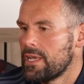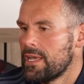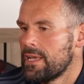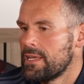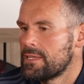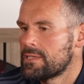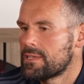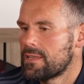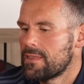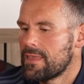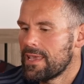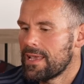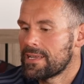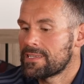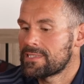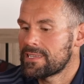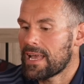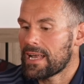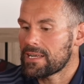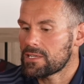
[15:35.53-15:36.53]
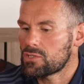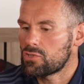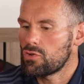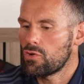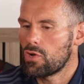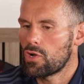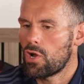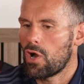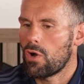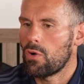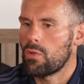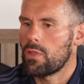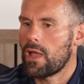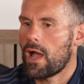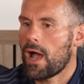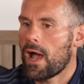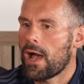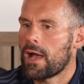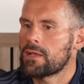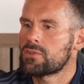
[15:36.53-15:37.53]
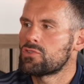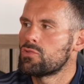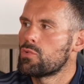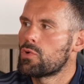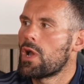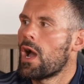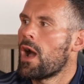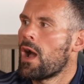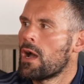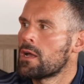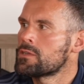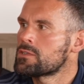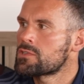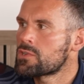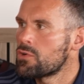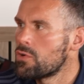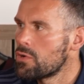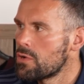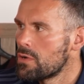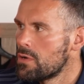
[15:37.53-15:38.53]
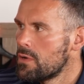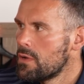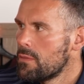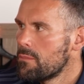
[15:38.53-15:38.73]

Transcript: is the exact sort of goal that Arsenal can't score